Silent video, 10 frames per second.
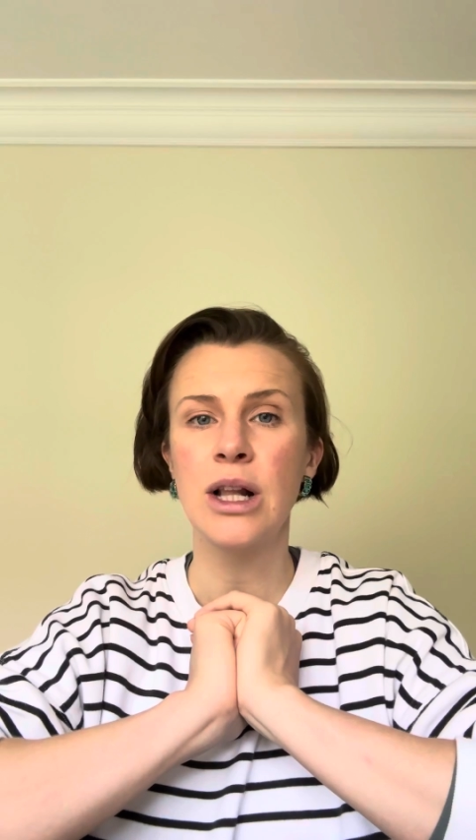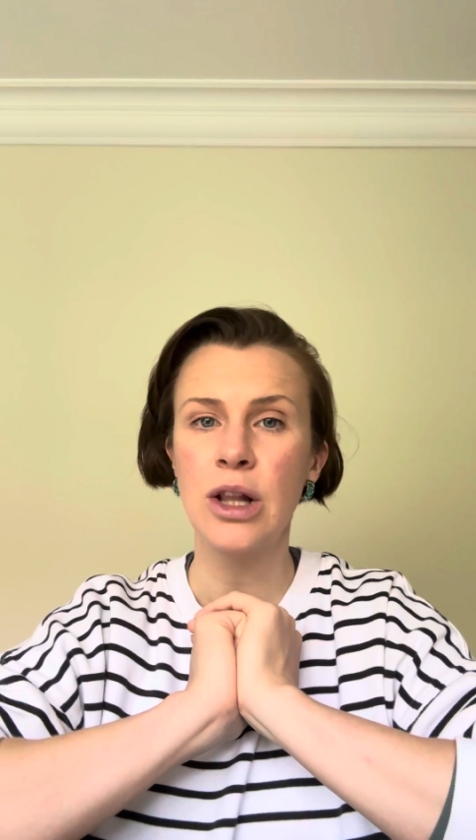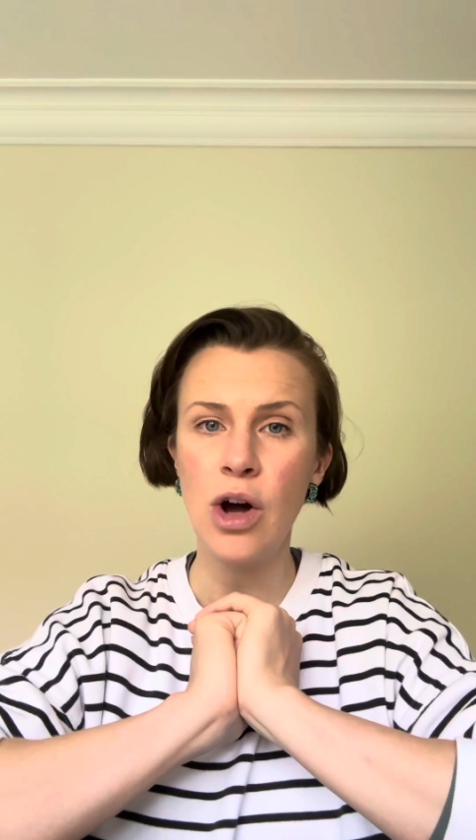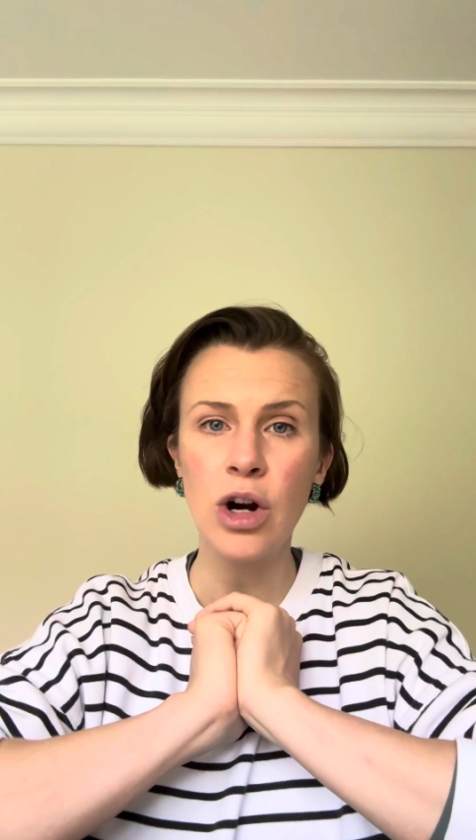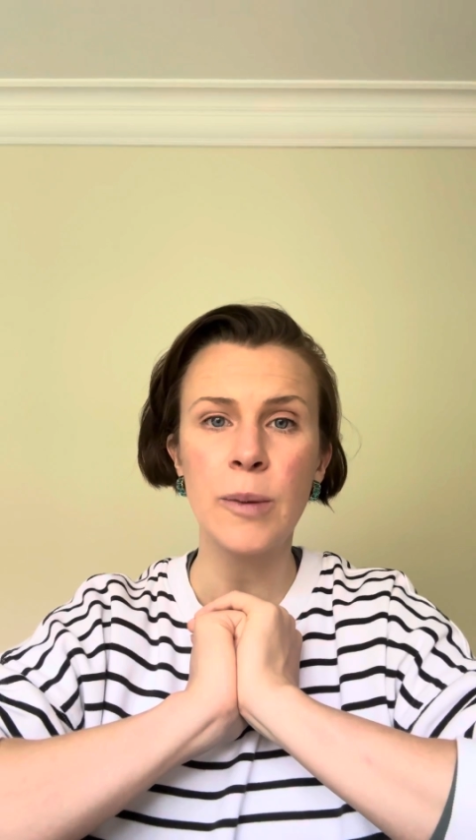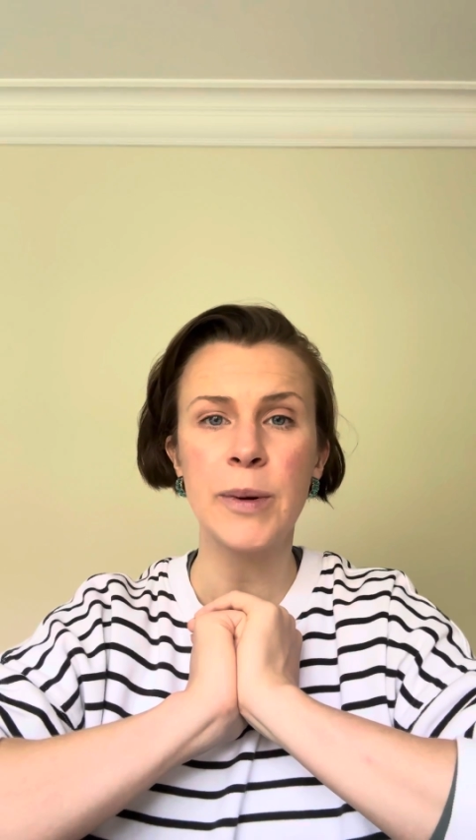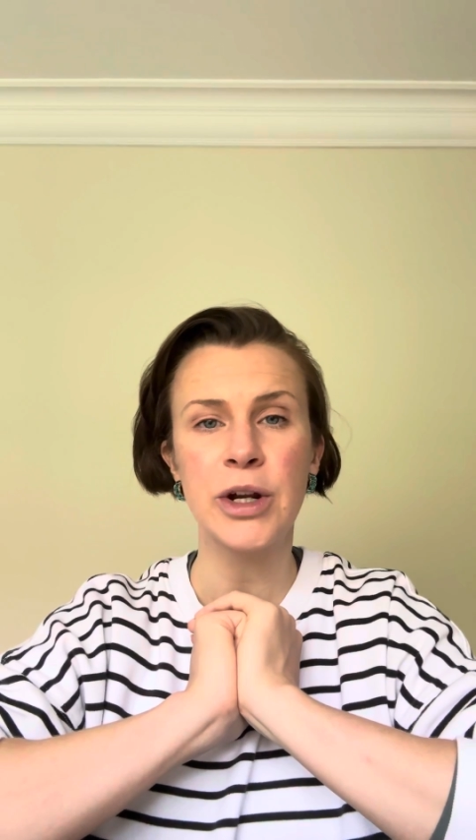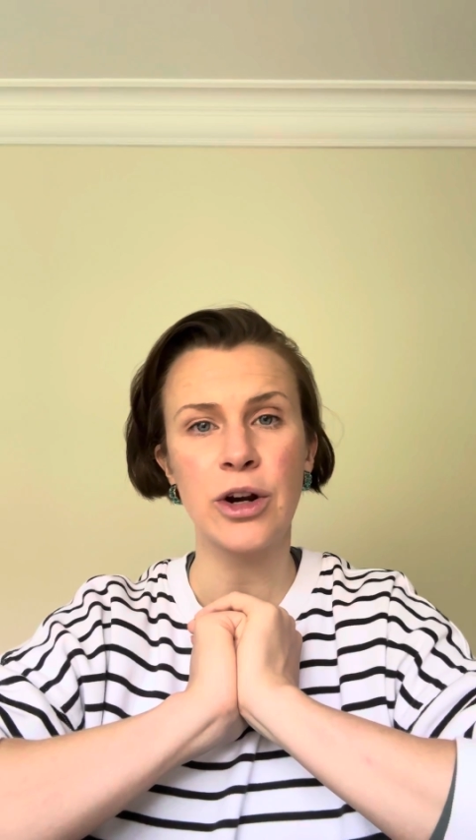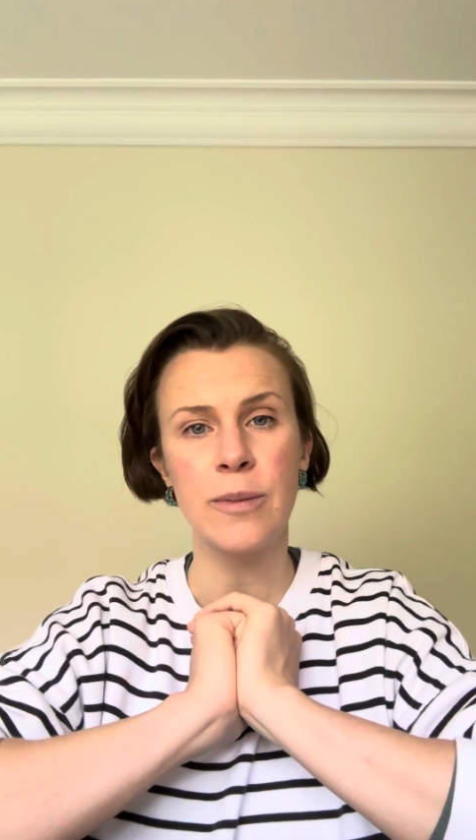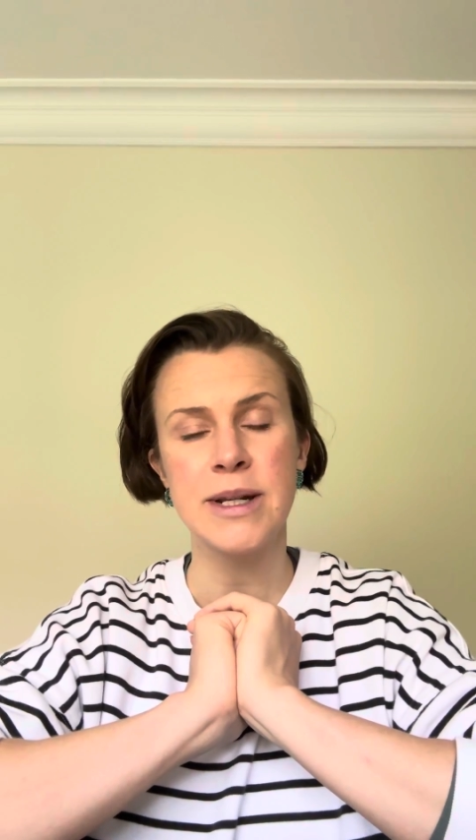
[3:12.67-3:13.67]
longer
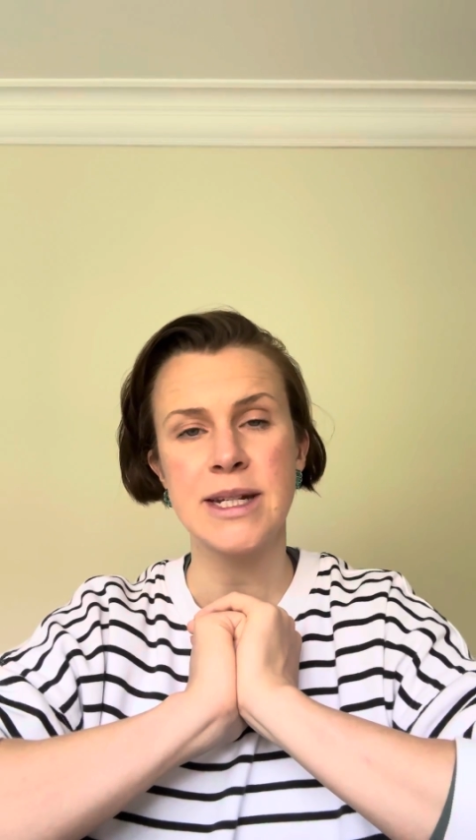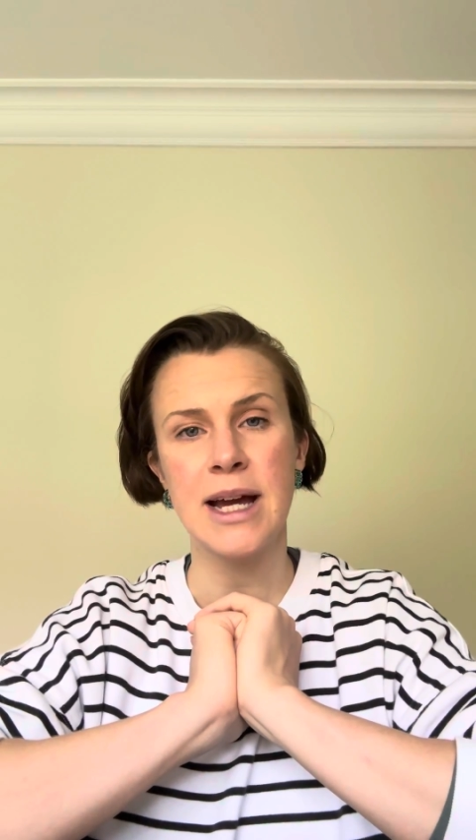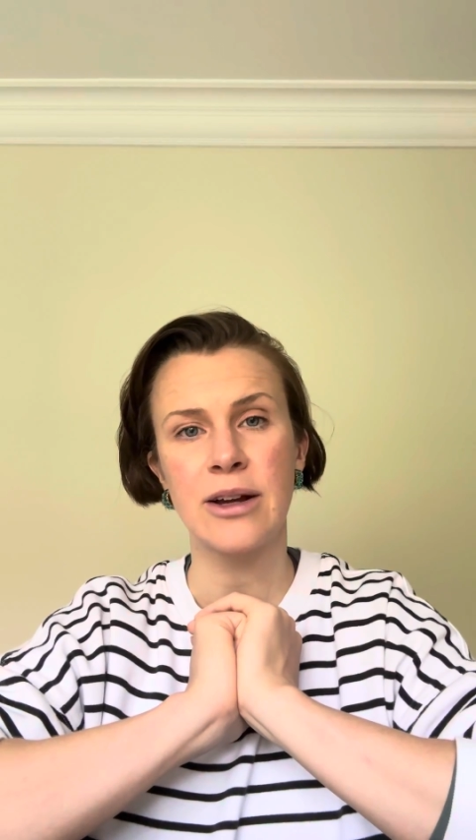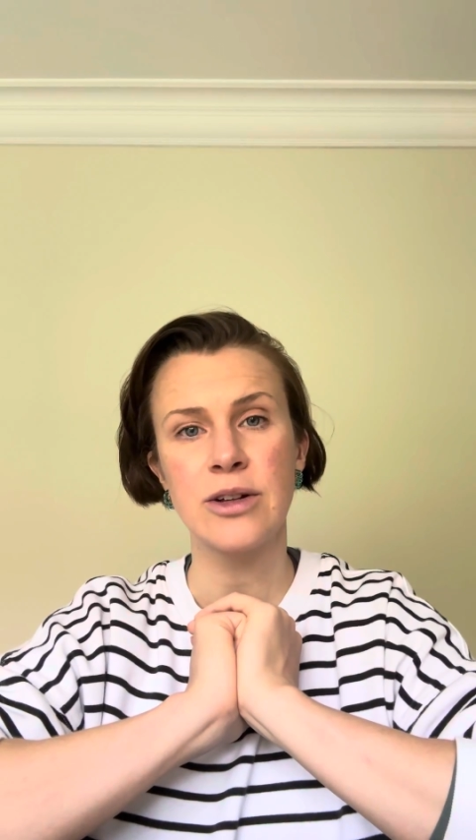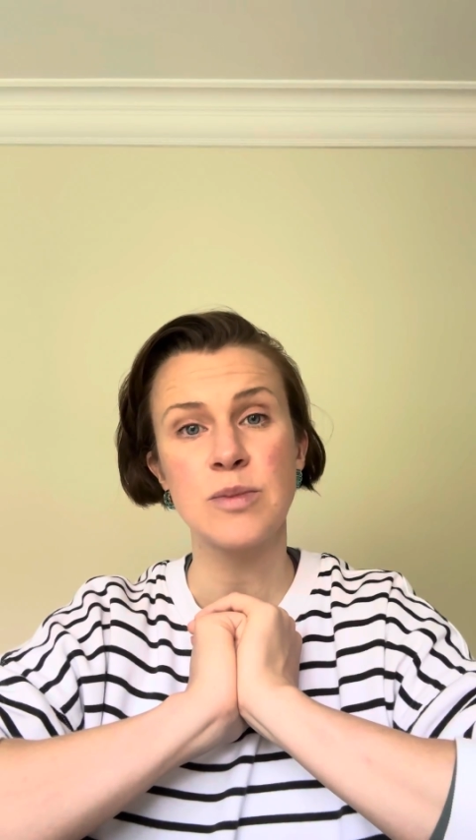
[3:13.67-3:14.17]
procurement cycles,